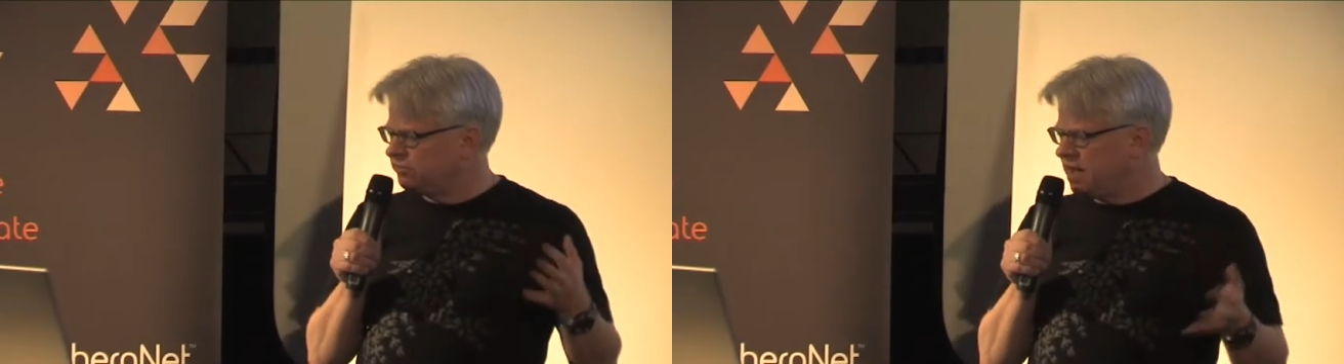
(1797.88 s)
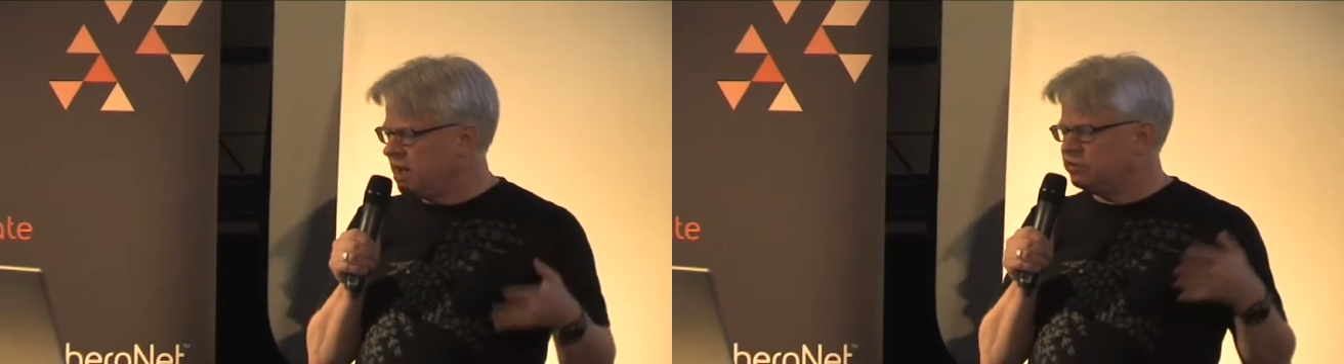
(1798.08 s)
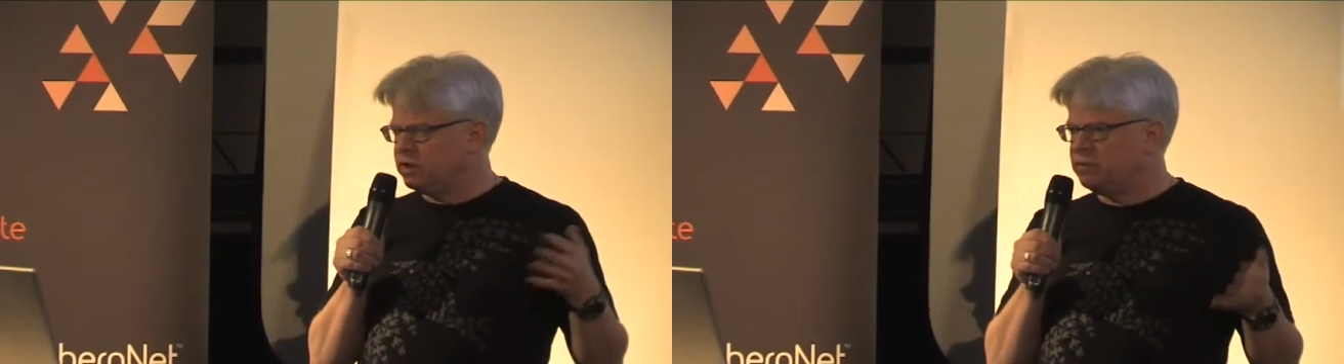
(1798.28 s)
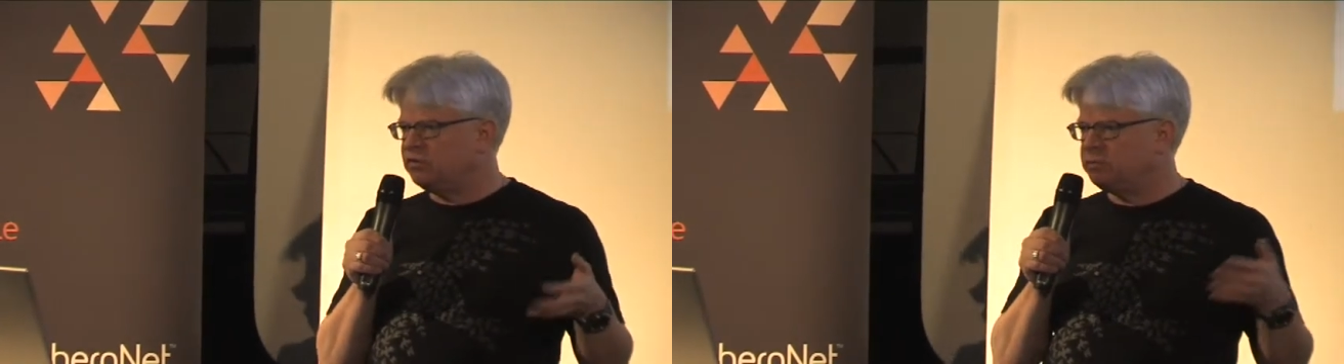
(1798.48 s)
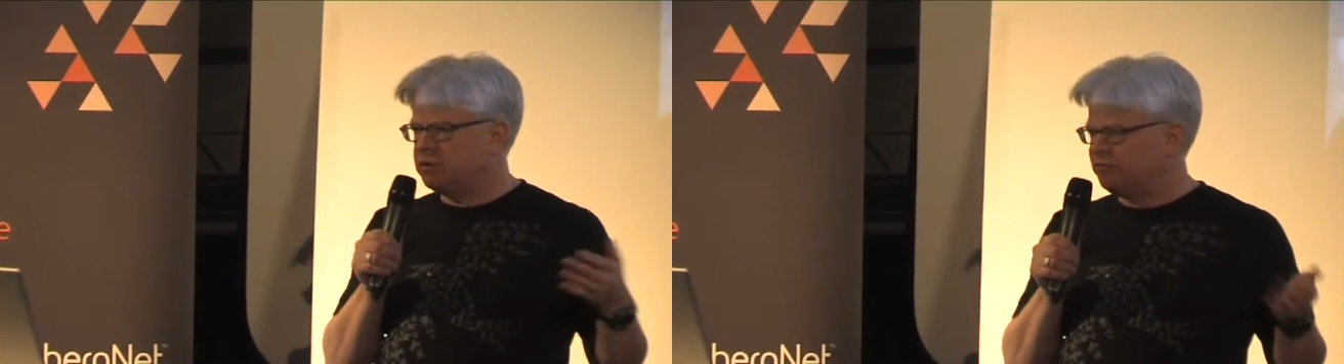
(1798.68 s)
sound
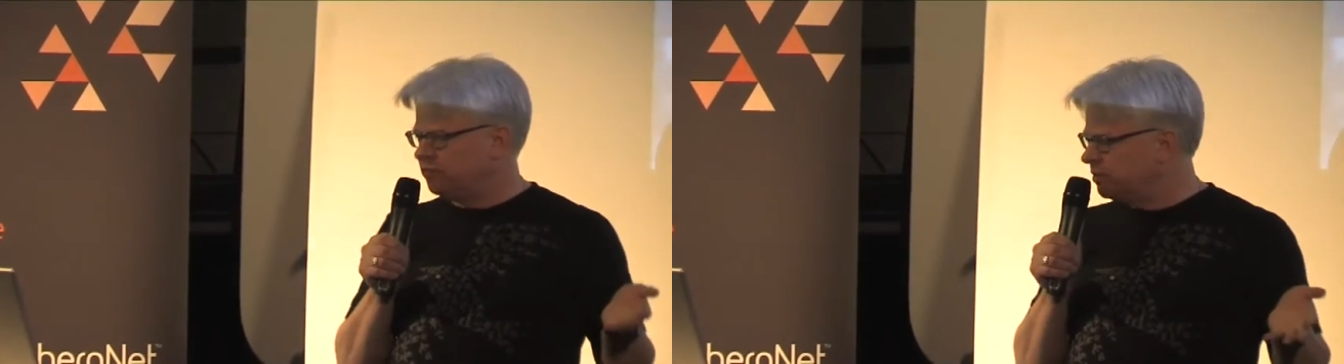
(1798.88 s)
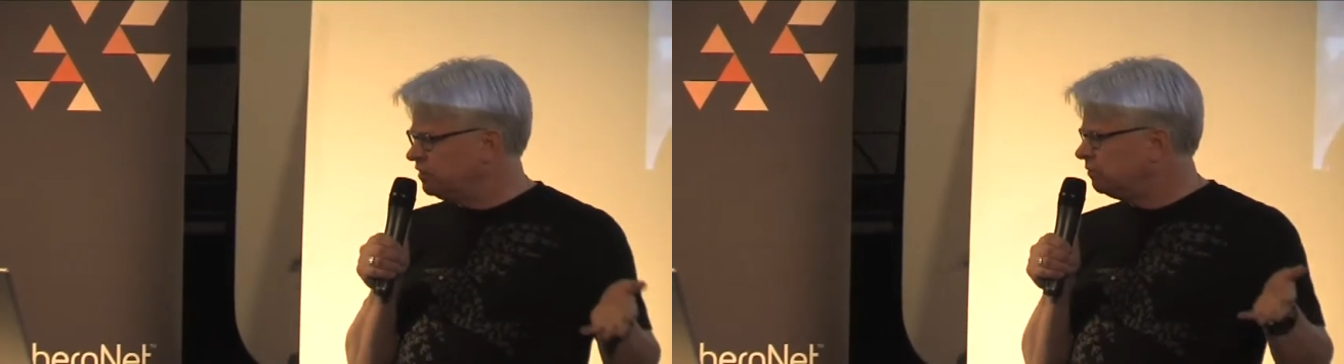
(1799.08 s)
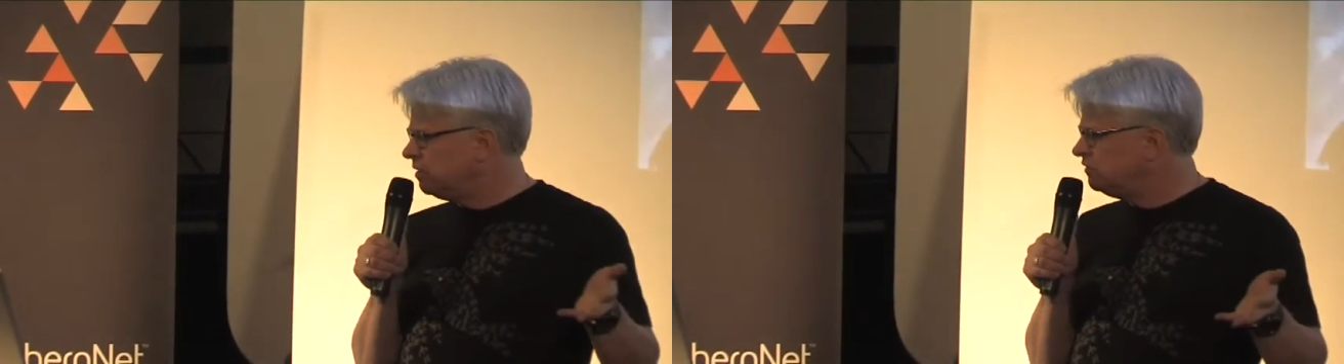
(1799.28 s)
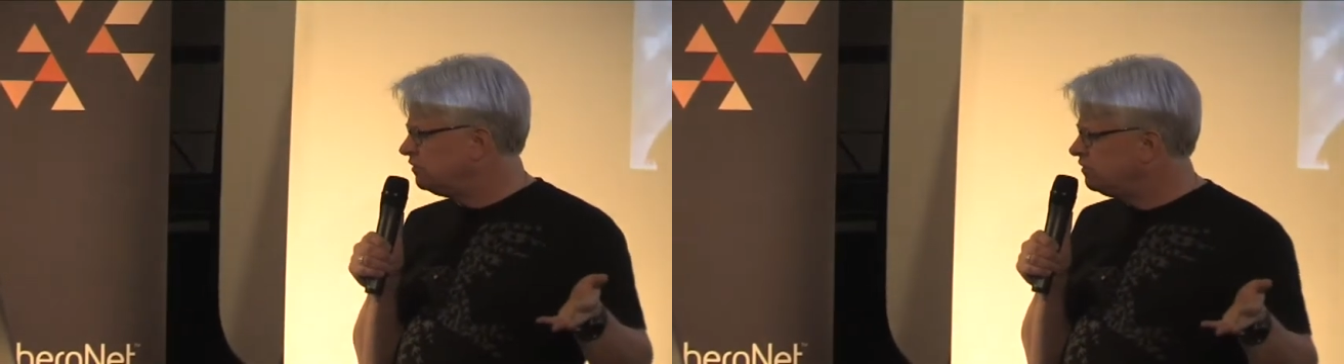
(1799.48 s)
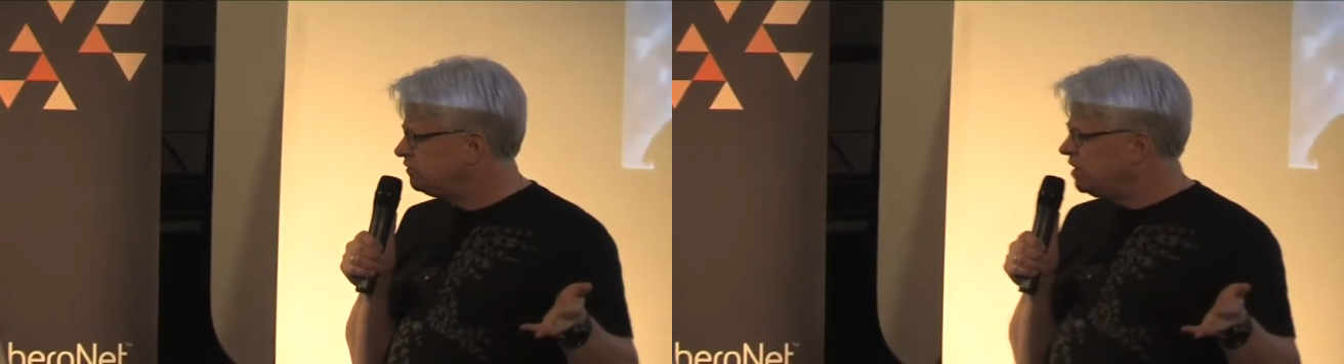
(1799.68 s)
image performance
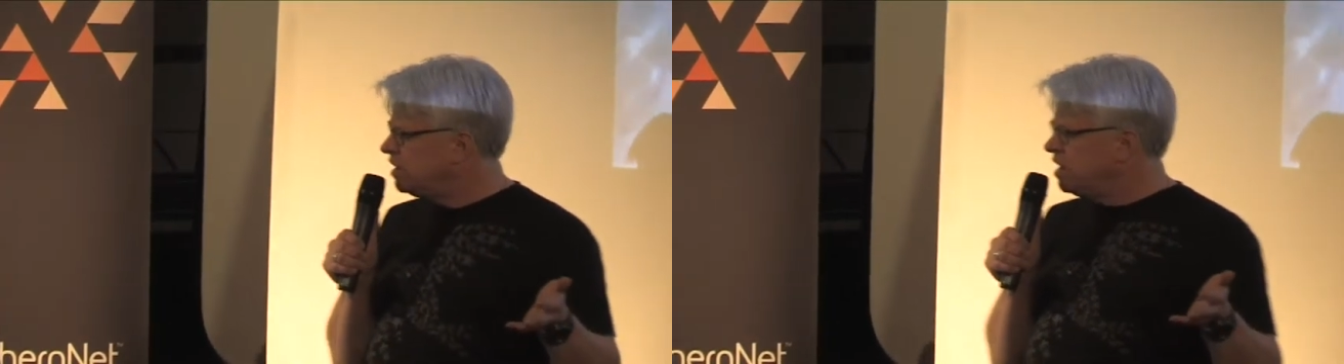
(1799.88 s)
pieces,